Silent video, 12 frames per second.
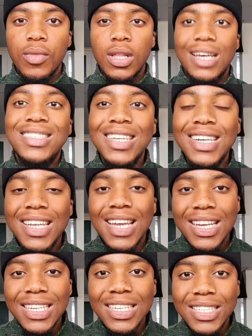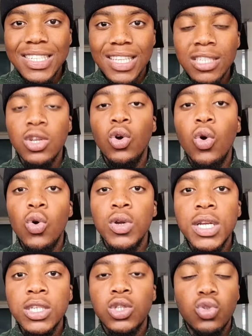That's the reality, that's the
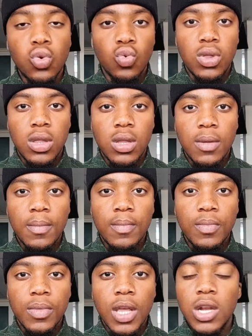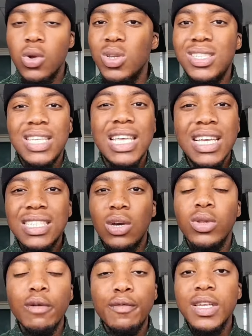honest truth. Not saying
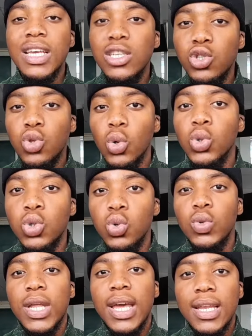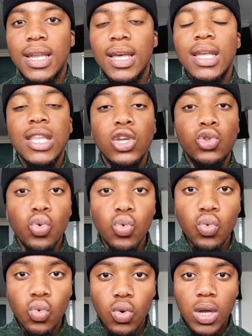South Africans don't do that. They
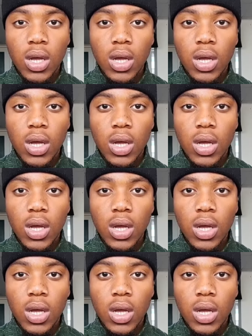do.